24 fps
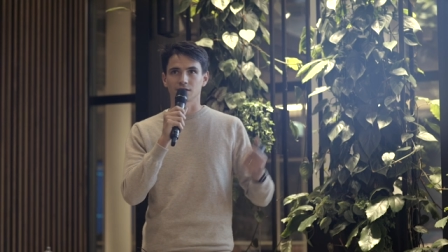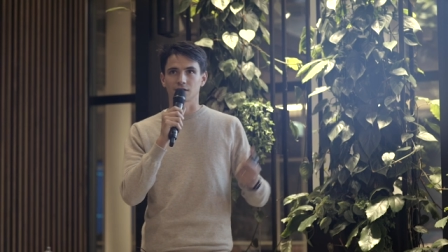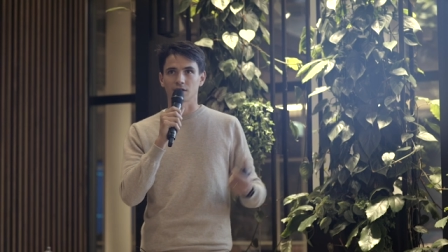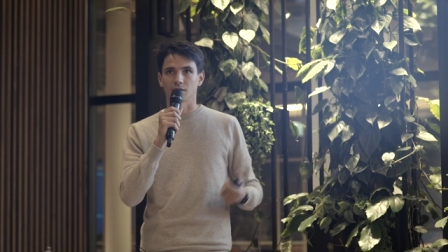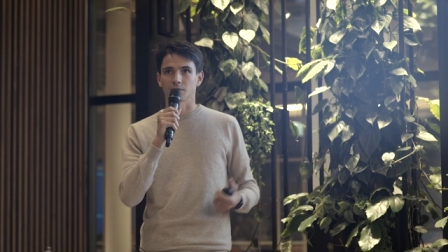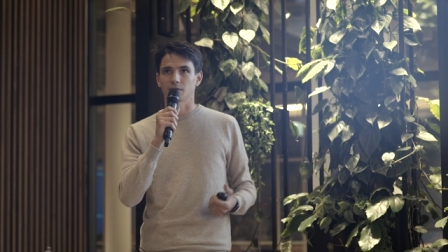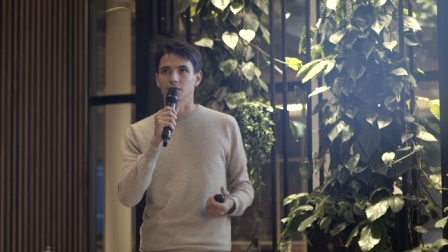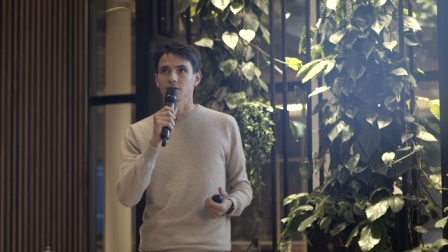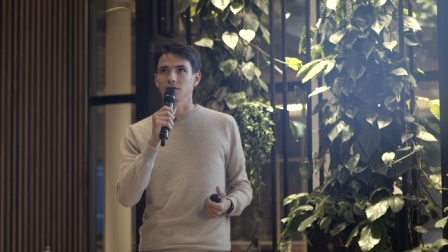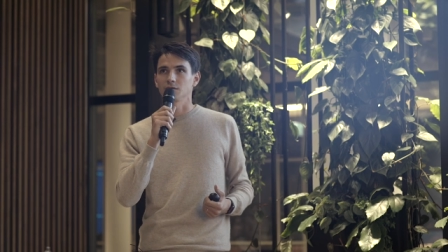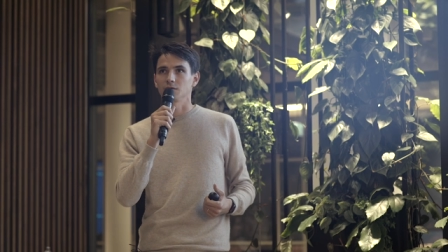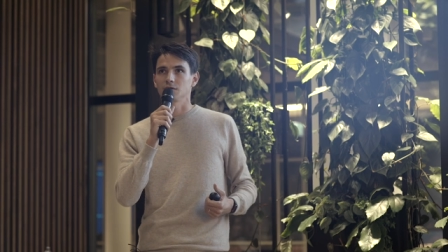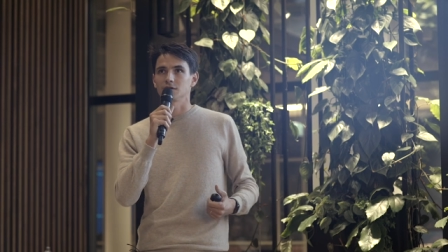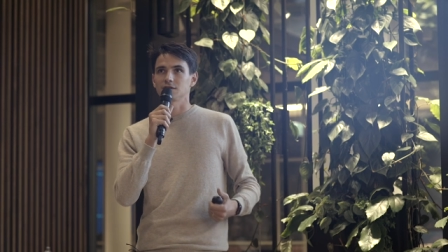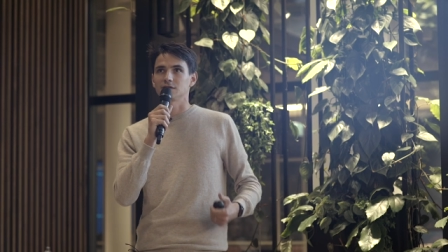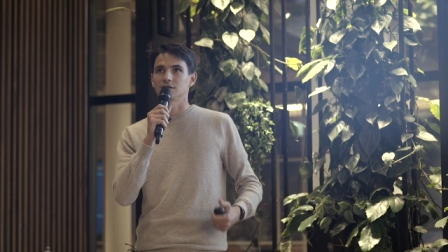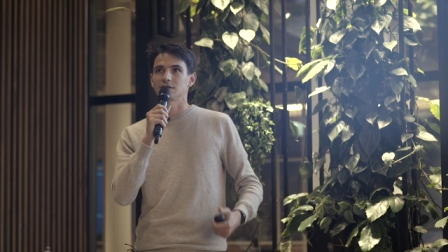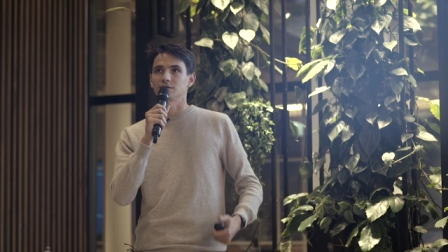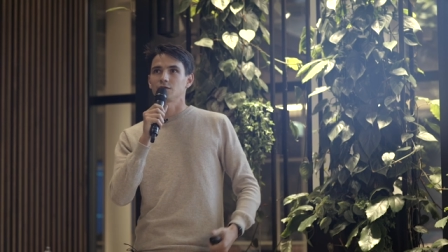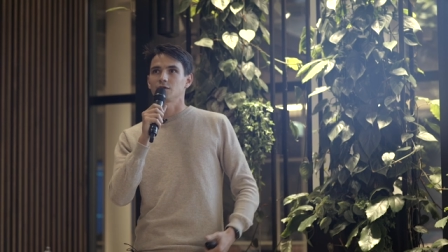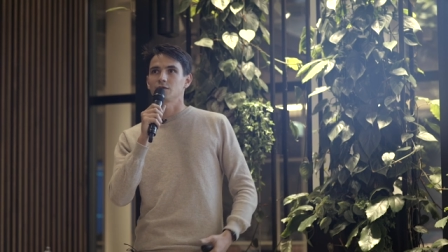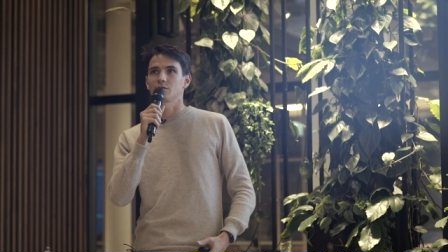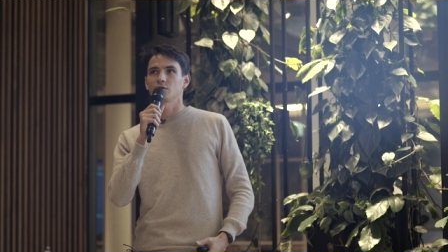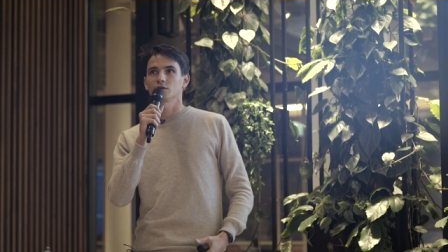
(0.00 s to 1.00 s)
something which is
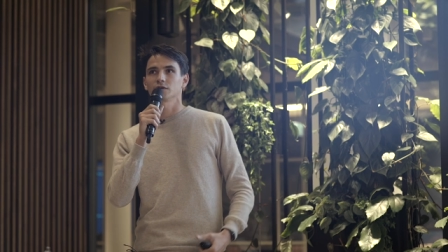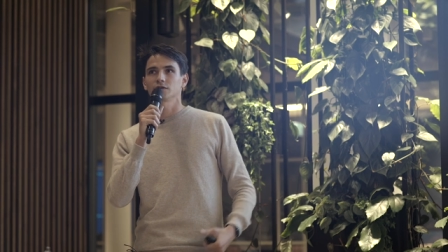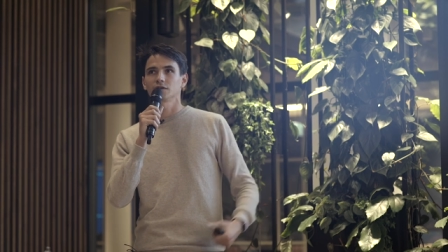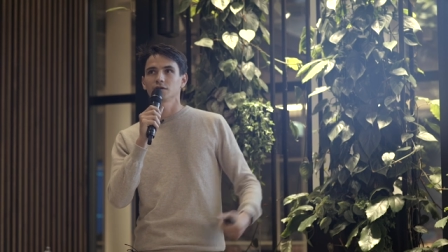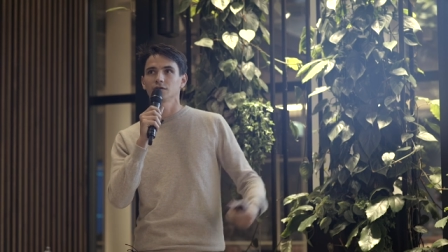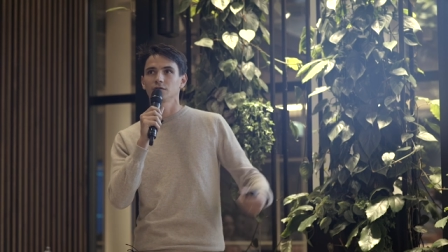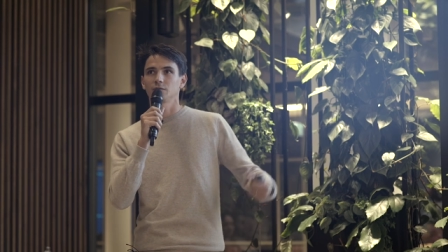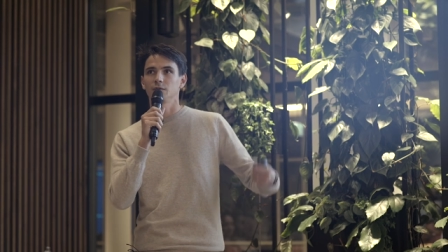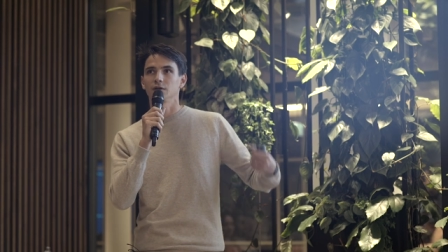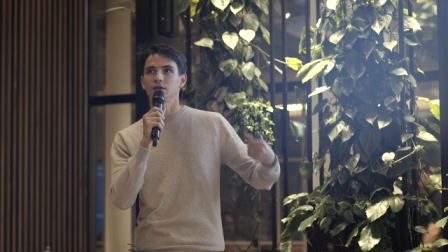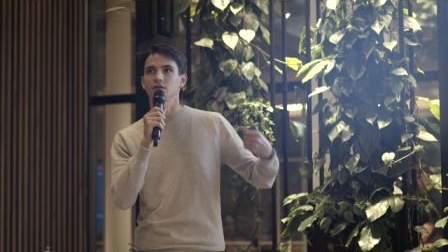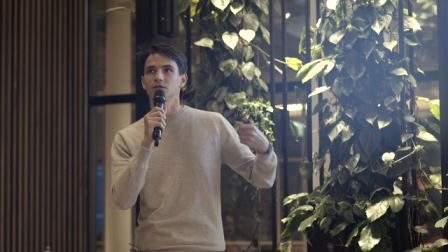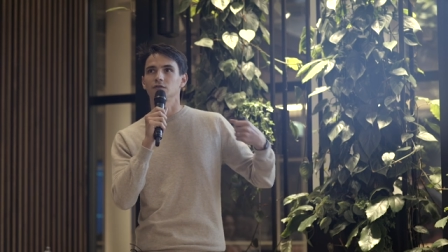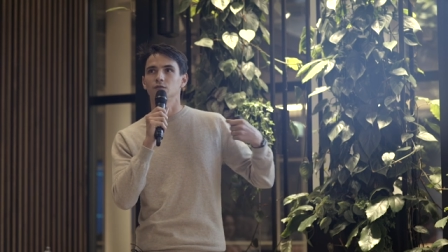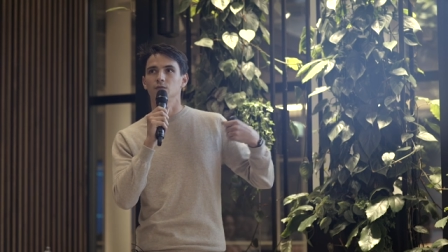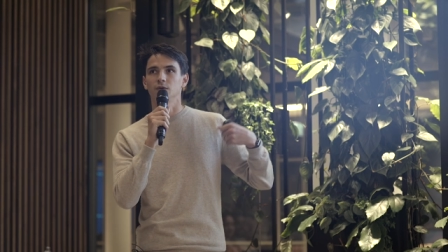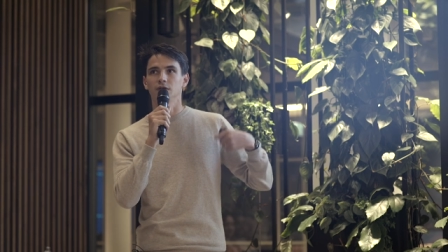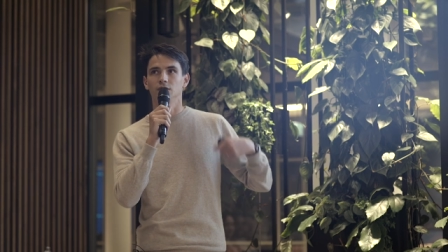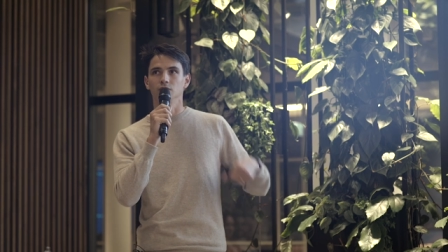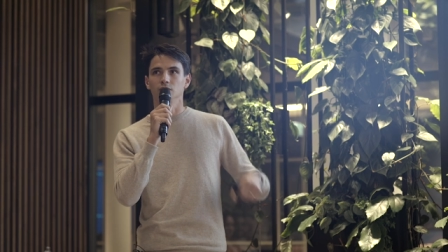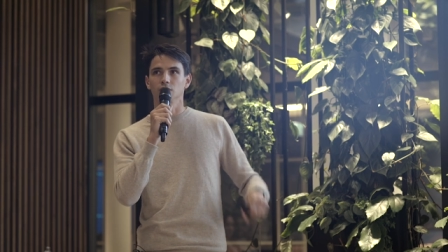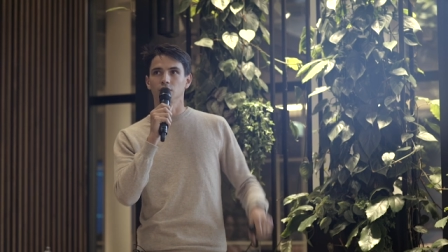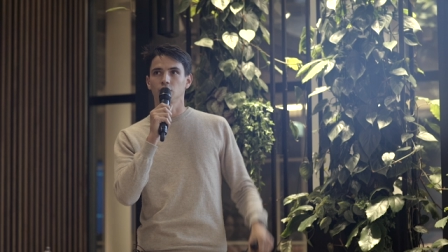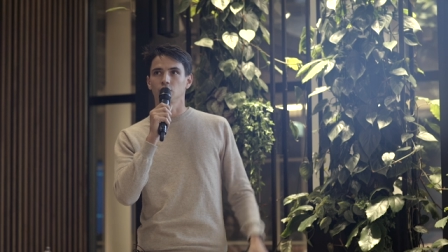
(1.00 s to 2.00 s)
very important because we
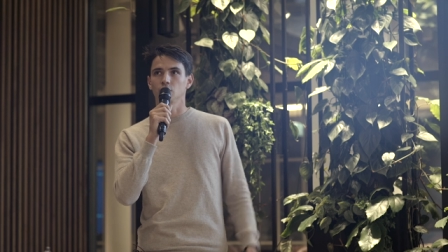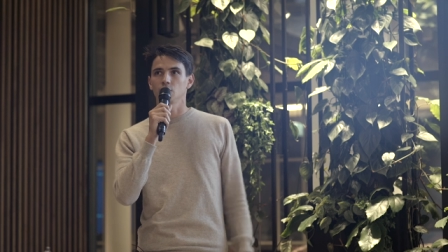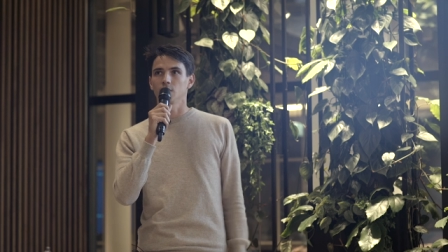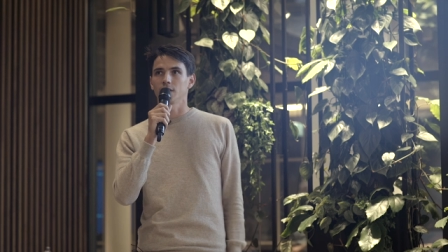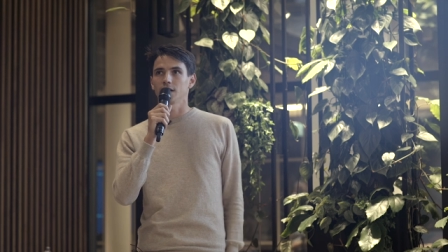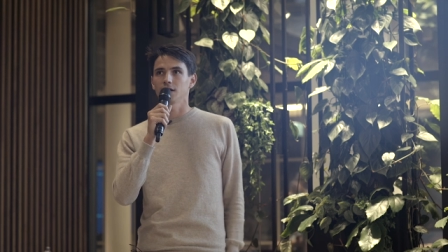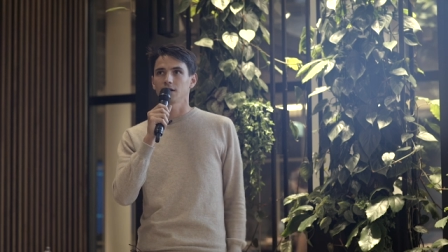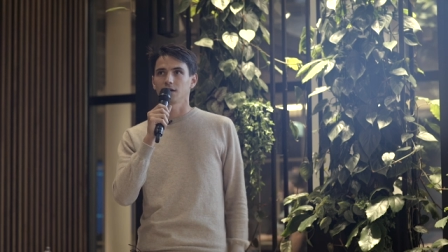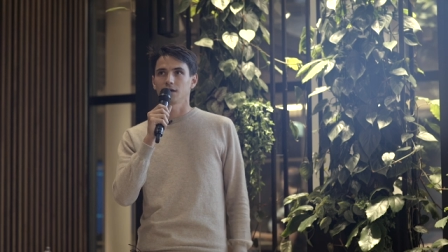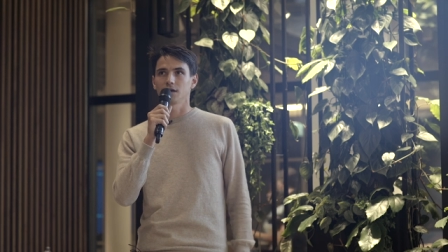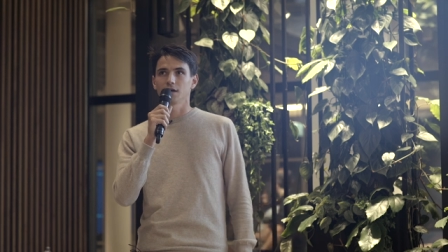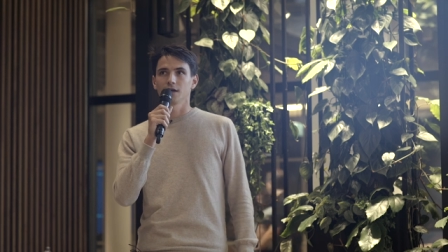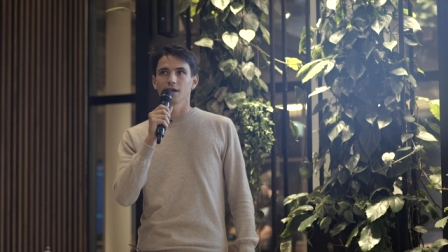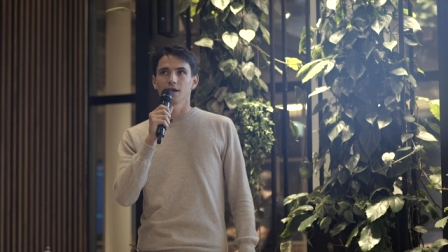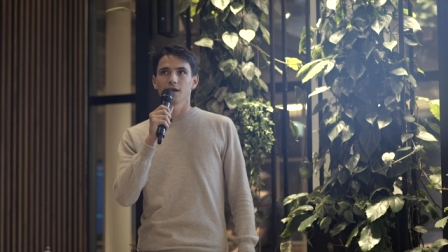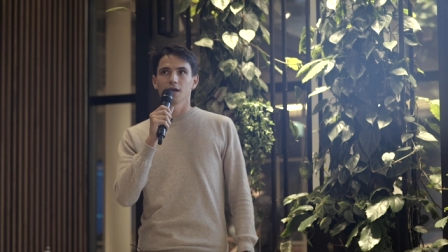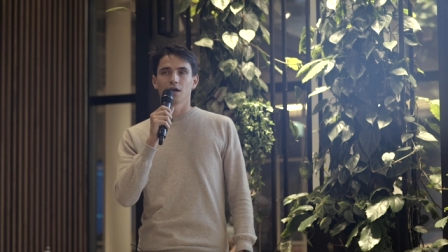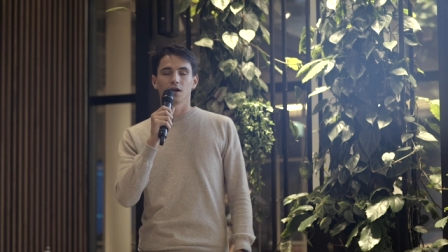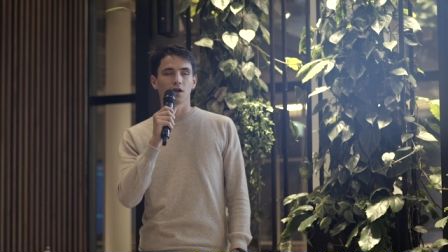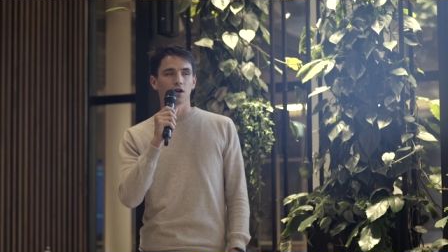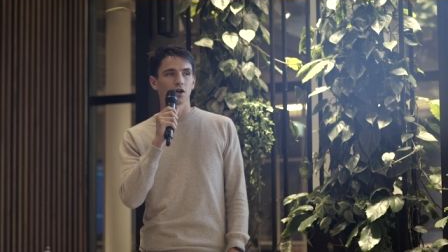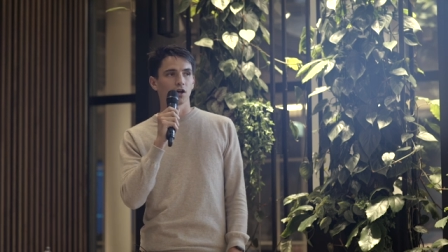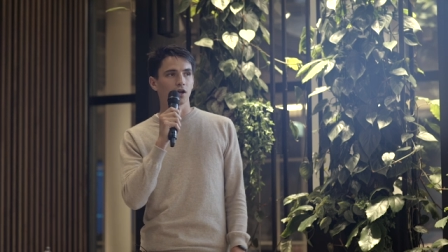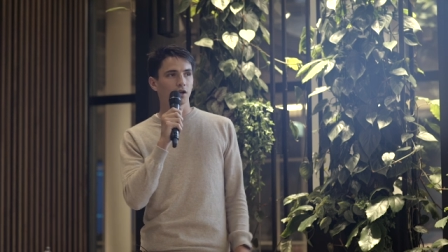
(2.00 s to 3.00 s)
do Q A
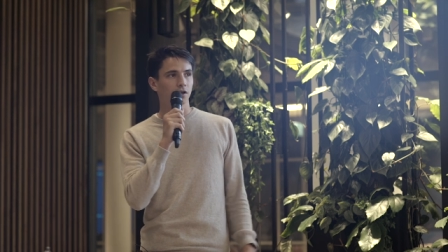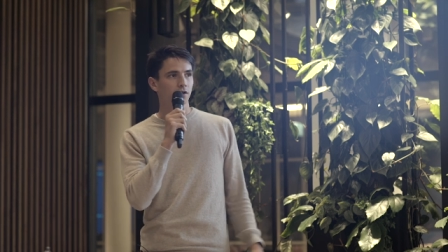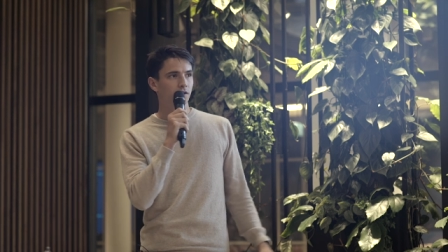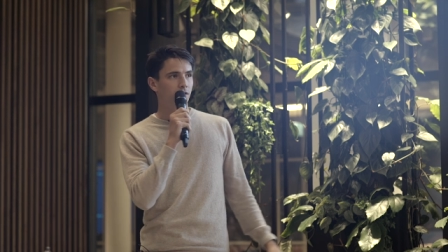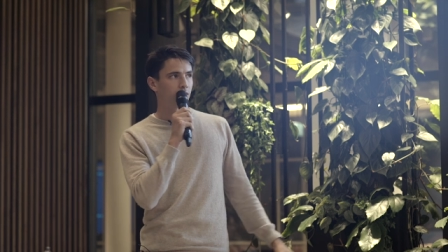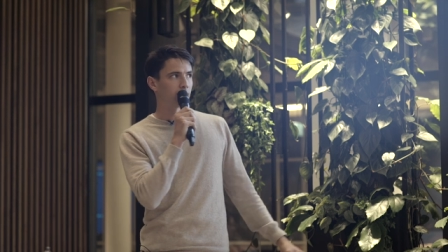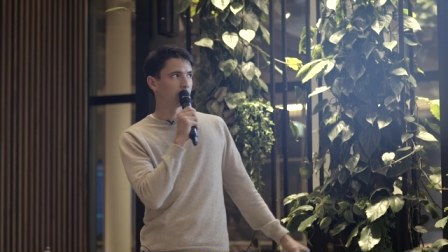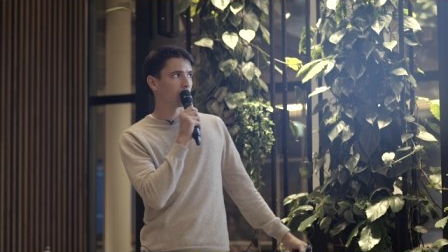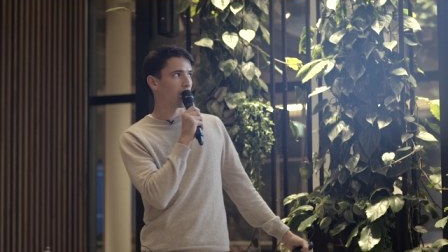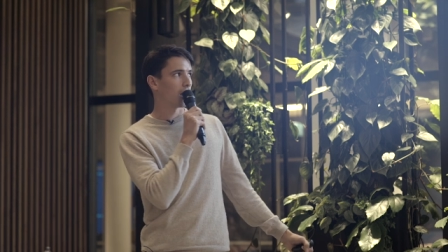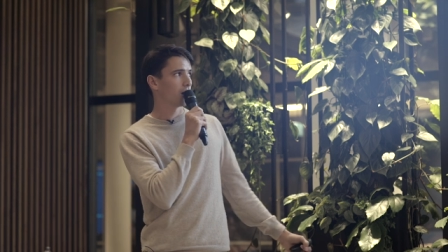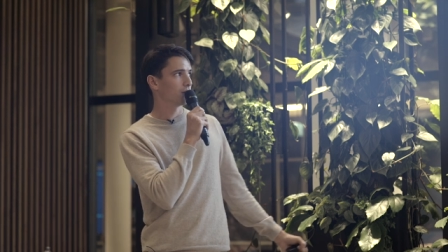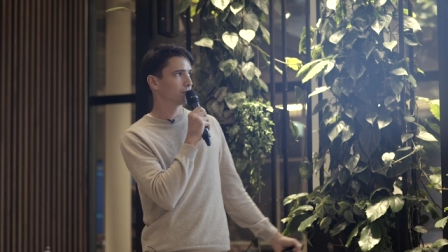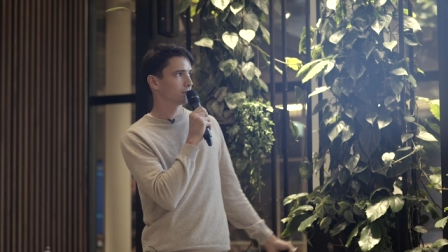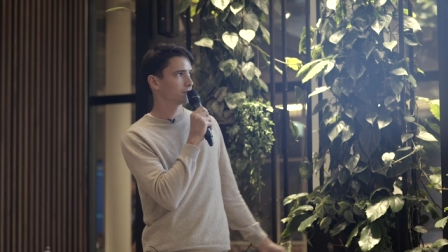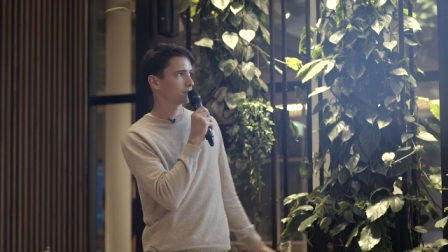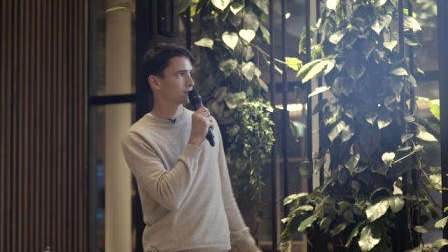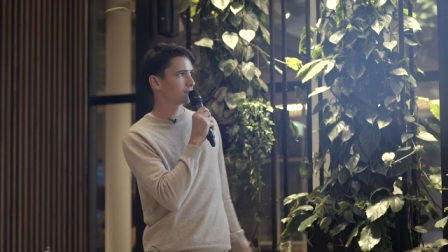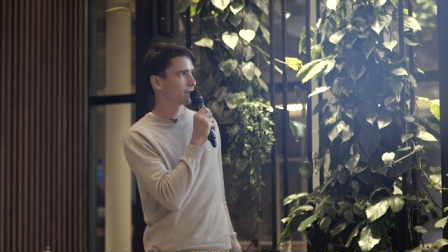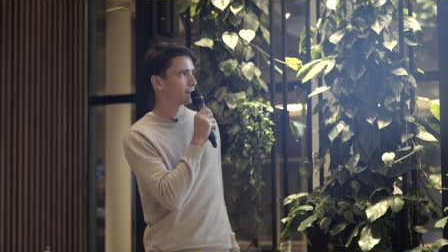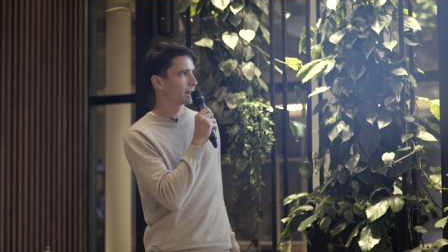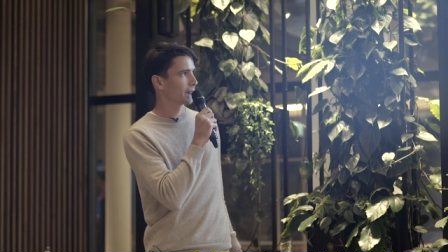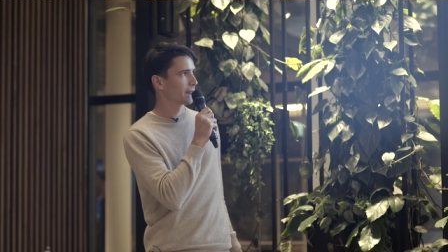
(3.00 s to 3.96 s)
uh, in-house.